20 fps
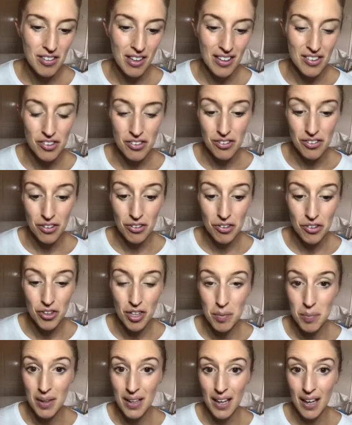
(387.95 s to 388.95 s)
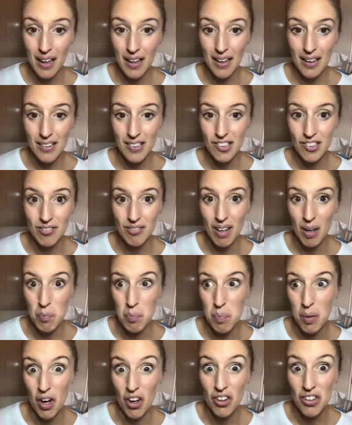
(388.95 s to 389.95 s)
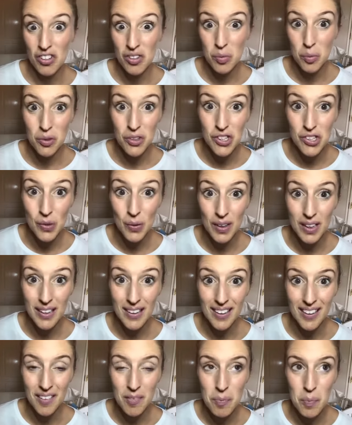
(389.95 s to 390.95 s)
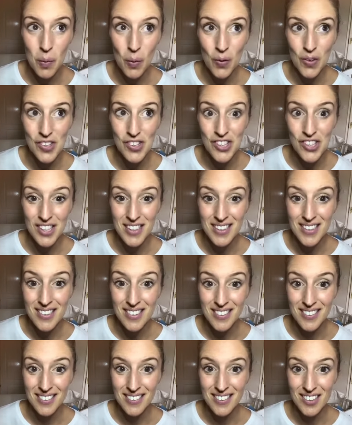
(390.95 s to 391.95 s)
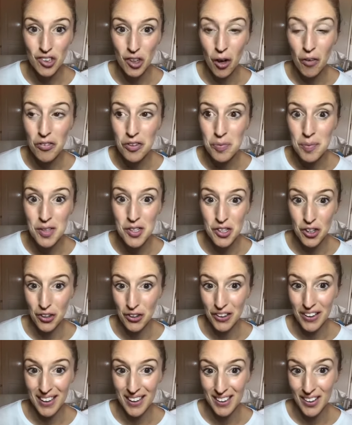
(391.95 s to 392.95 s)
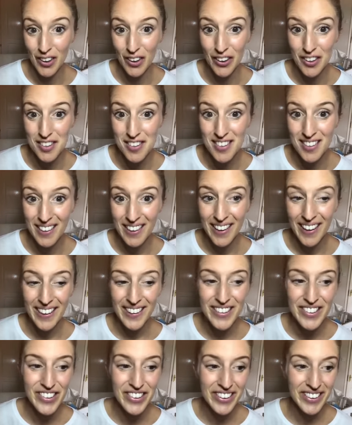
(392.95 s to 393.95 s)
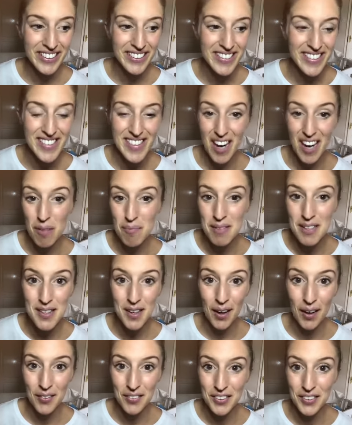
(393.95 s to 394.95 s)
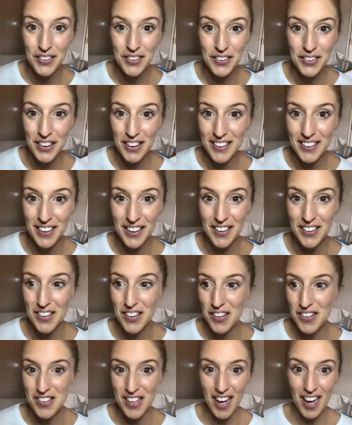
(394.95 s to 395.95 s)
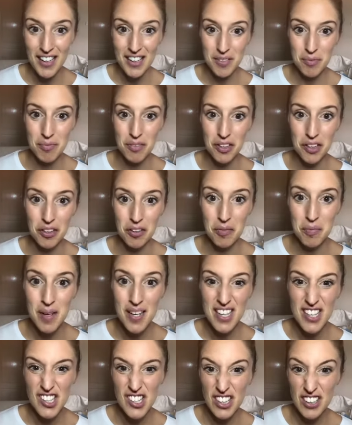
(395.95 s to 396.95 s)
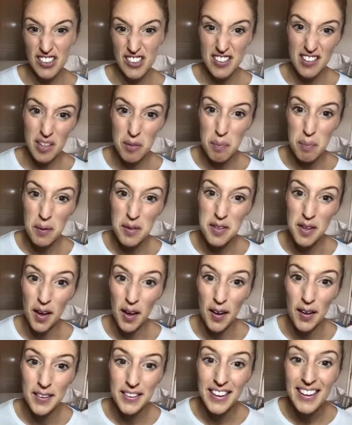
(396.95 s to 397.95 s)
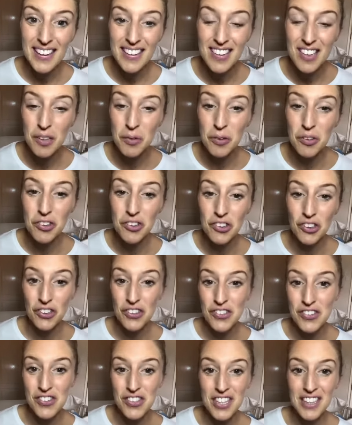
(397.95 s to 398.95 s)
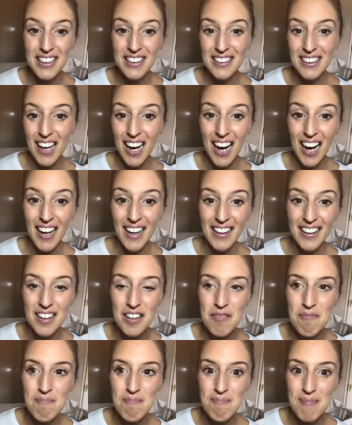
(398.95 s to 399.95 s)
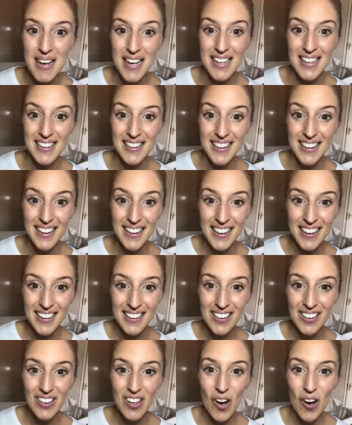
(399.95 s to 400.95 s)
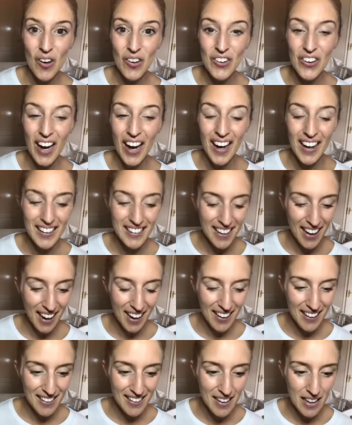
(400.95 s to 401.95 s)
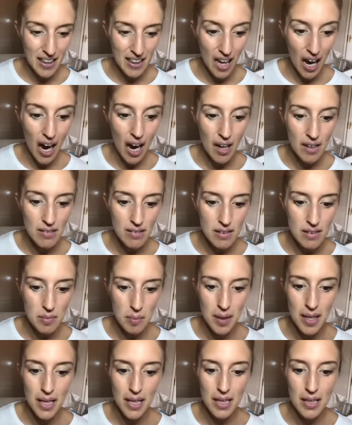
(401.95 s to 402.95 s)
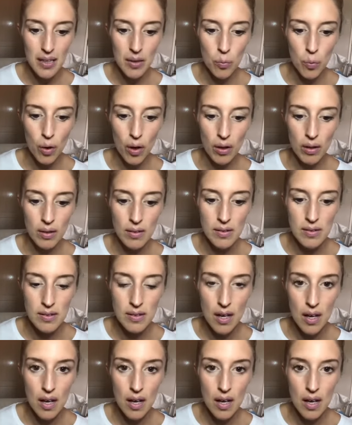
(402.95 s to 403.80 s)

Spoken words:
don't know, treat me like a boss would treat you. But she didn't. She offered me chocolate eclairs. She sat me down in a dining room. She had her slippers on. She was just like me, and that to me was